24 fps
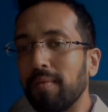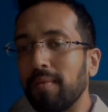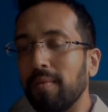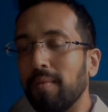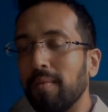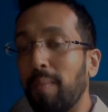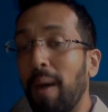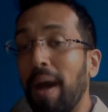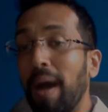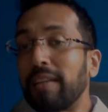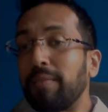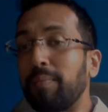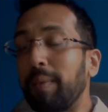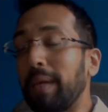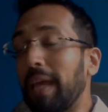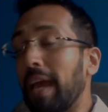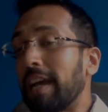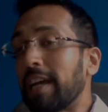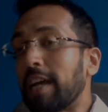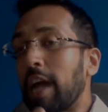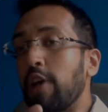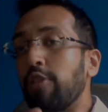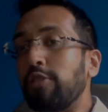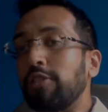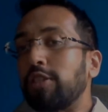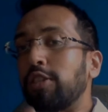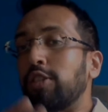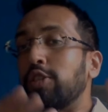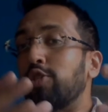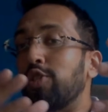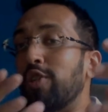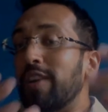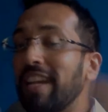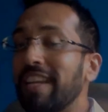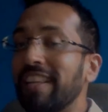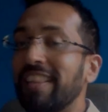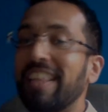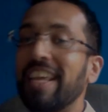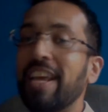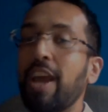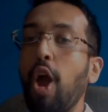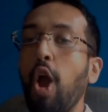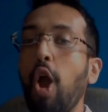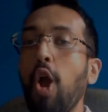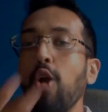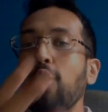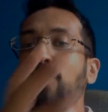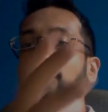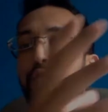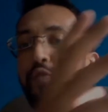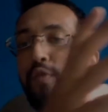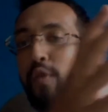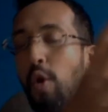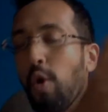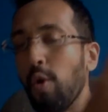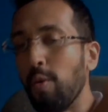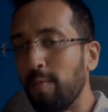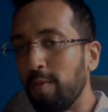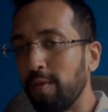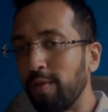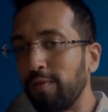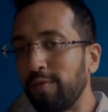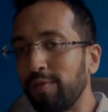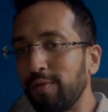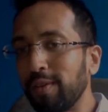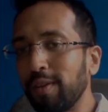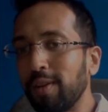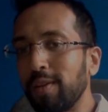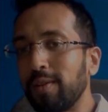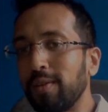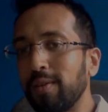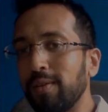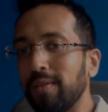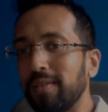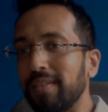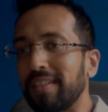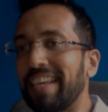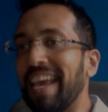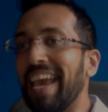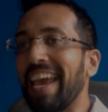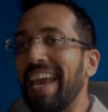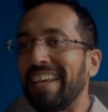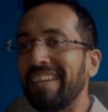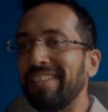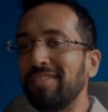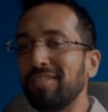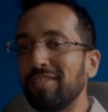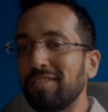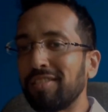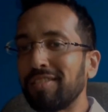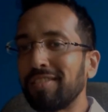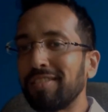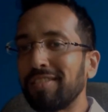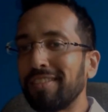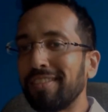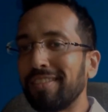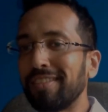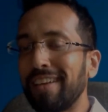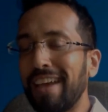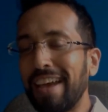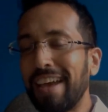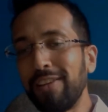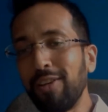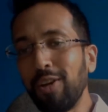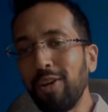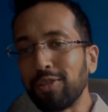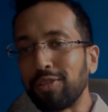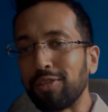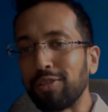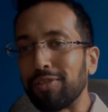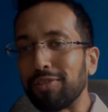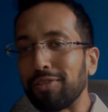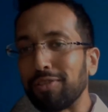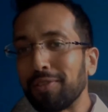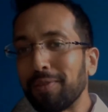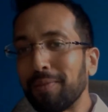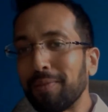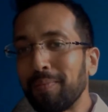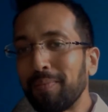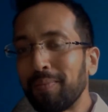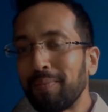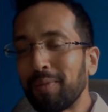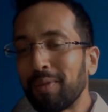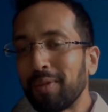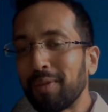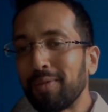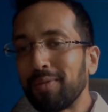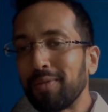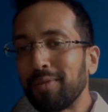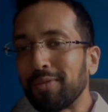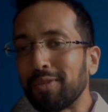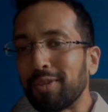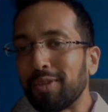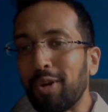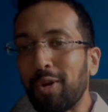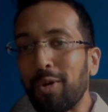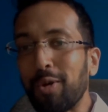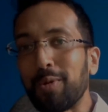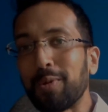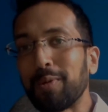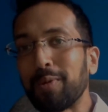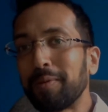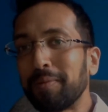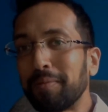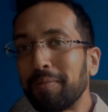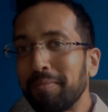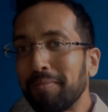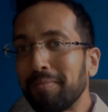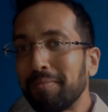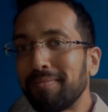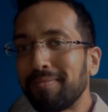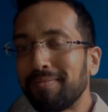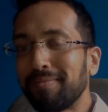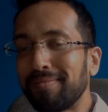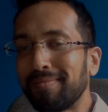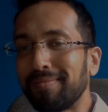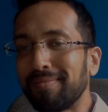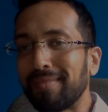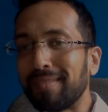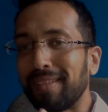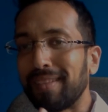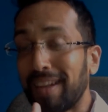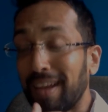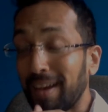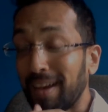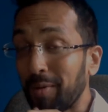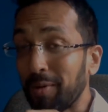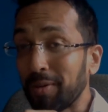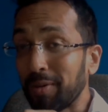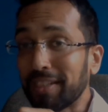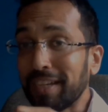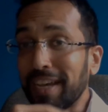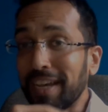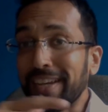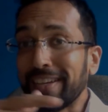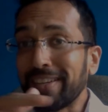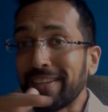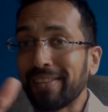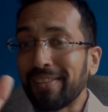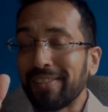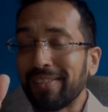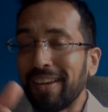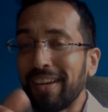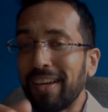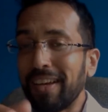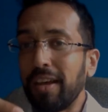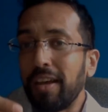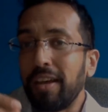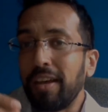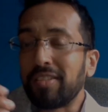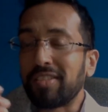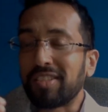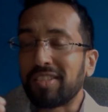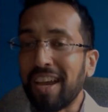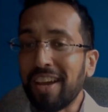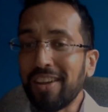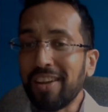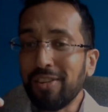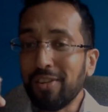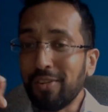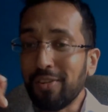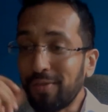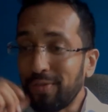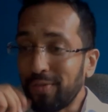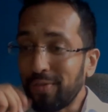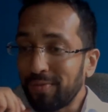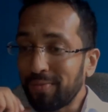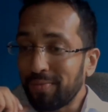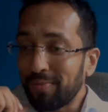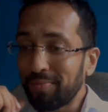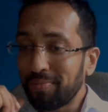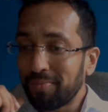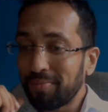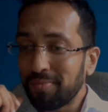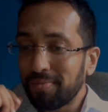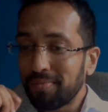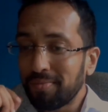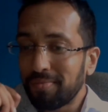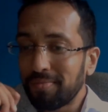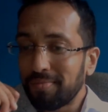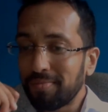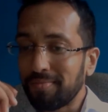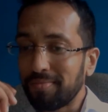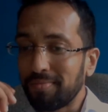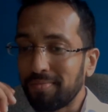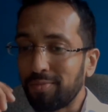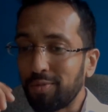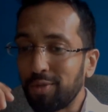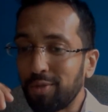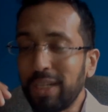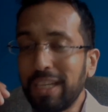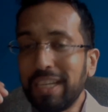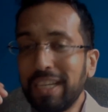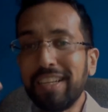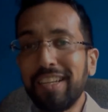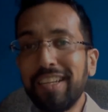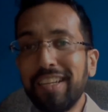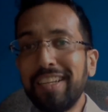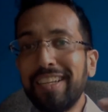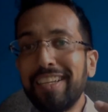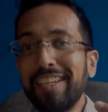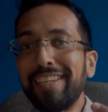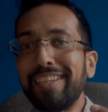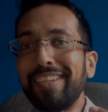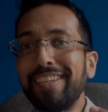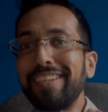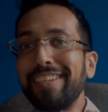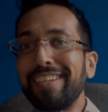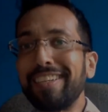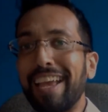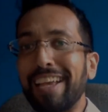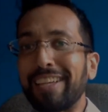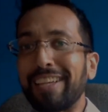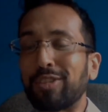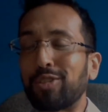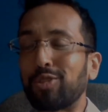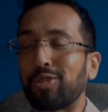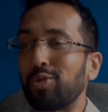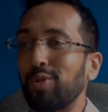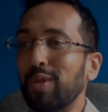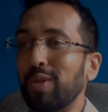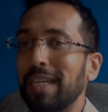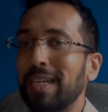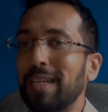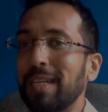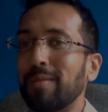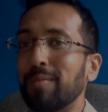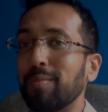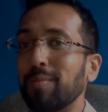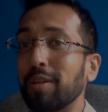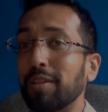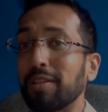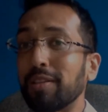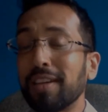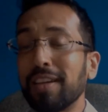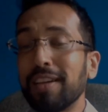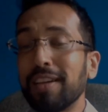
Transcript: might be encouraged to create their own form of gains and losses. So, like we're saying, it's kind of really extreme, but